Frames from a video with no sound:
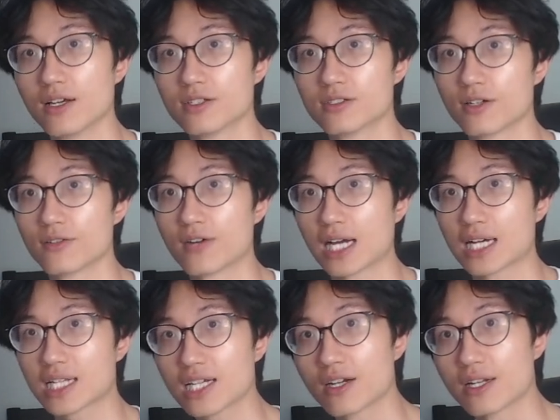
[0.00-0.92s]
So if I
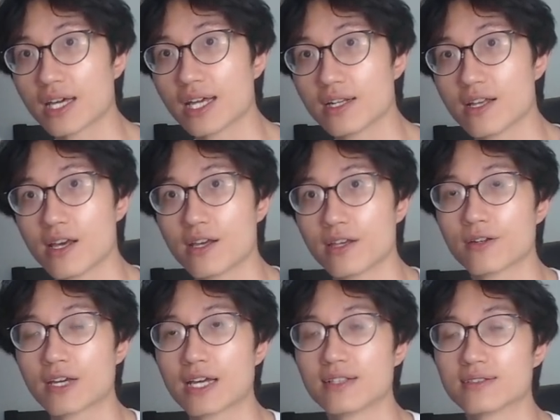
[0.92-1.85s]
click on it, you
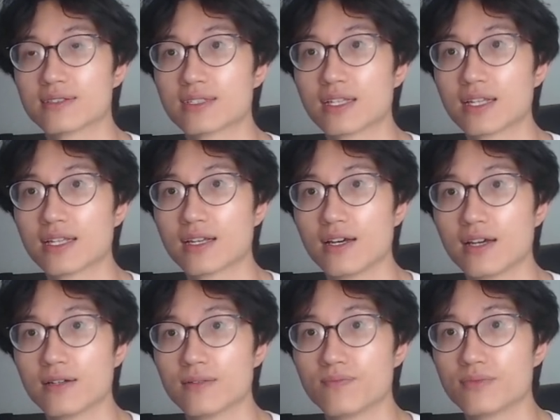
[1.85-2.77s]
can see
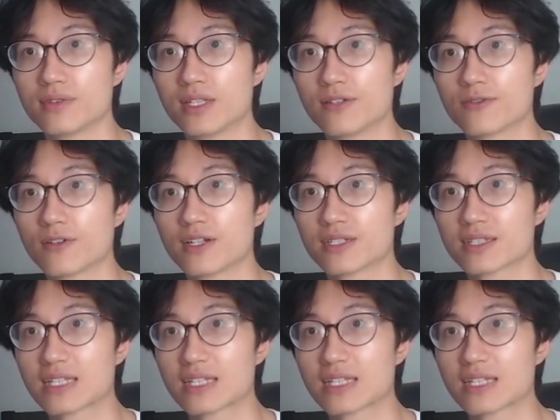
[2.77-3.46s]
different